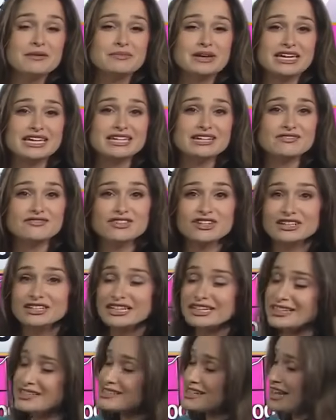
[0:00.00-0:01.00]
making it feel
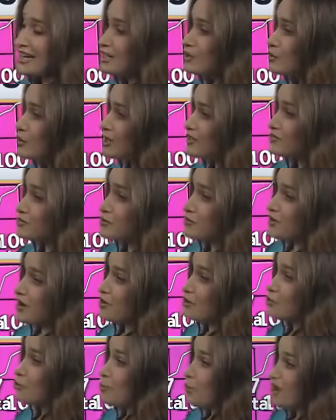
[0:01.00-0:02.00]
like it's anywhere from
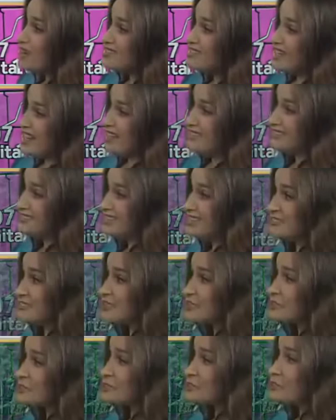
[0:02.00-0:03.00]
around 110,
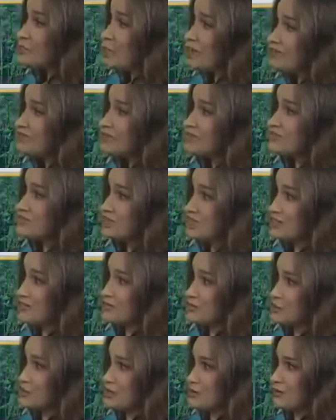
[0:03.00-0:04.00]
even close to 115
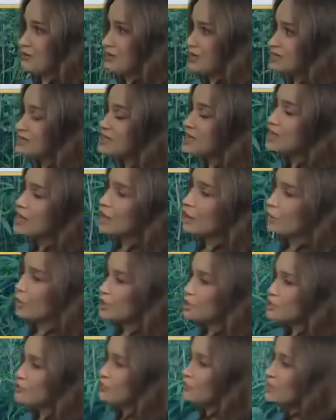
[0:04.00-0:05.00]
for some of us.
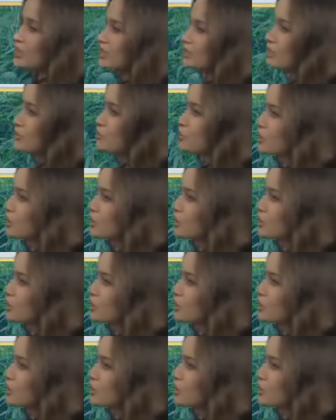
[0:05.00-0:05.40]
Watching for that low